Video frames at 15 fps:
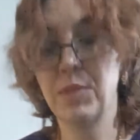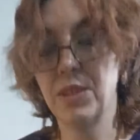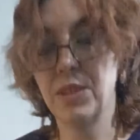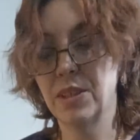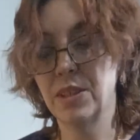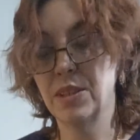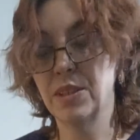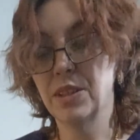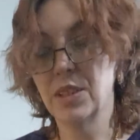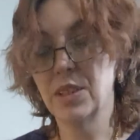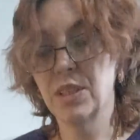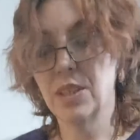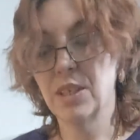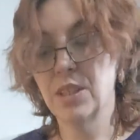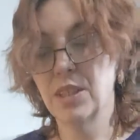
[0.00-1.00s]
here
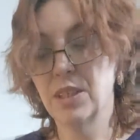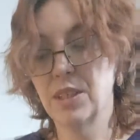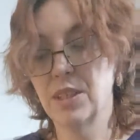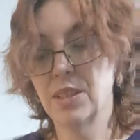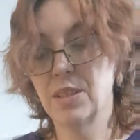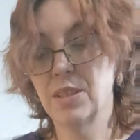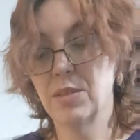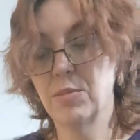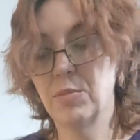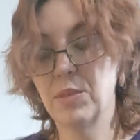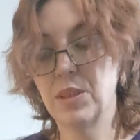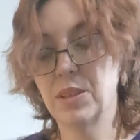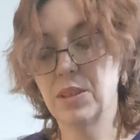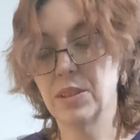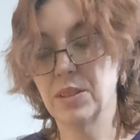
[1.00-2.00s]

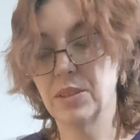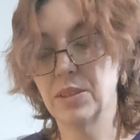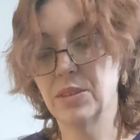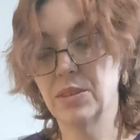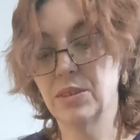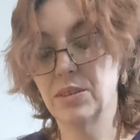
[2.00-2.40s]
because